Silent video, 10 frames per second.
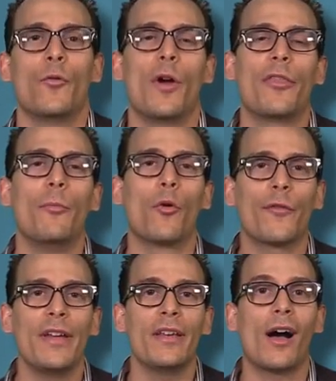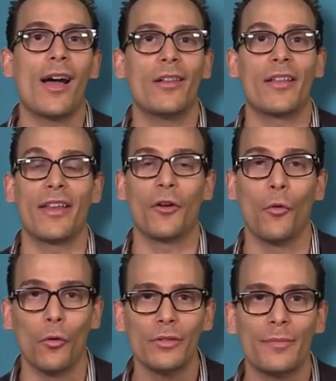with morphine highlighted in
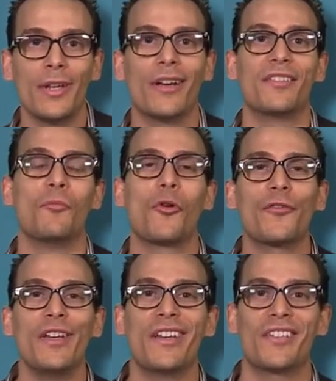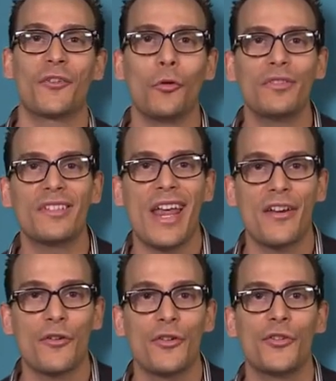gold, because morphine is the gold
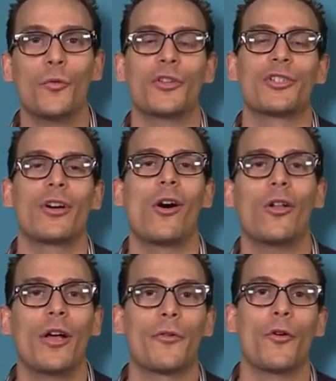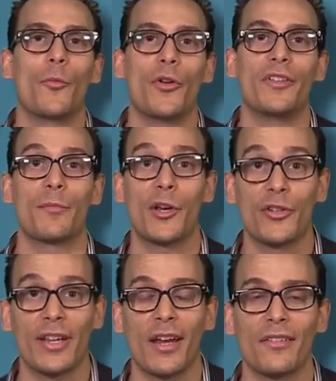standard to which all other opioids are
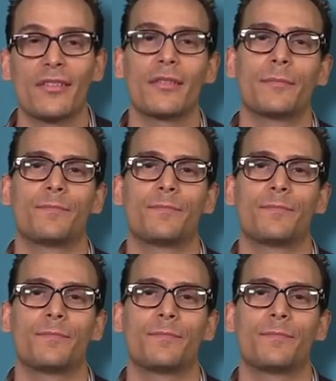measured against.